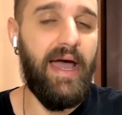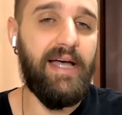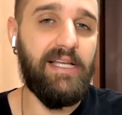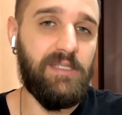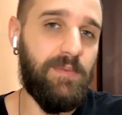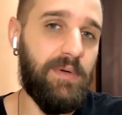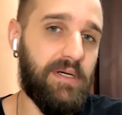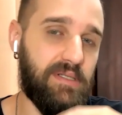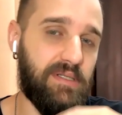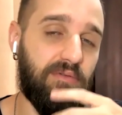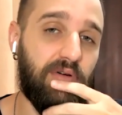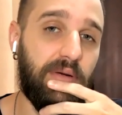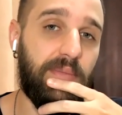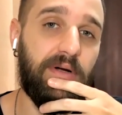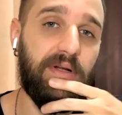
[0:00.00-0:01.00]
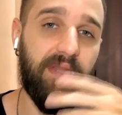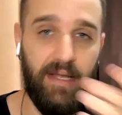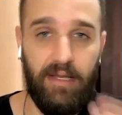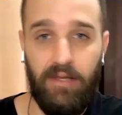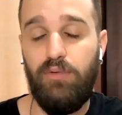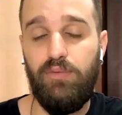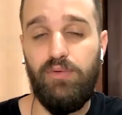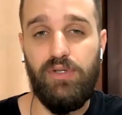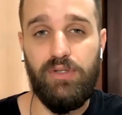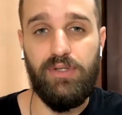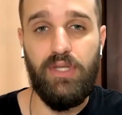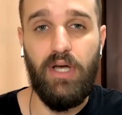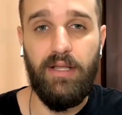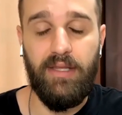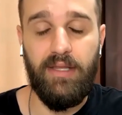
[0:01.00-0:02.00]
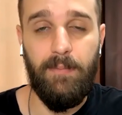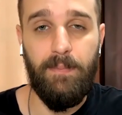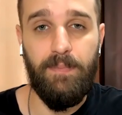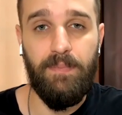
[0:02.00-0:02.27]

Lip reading: or aspects of grammar that you just taught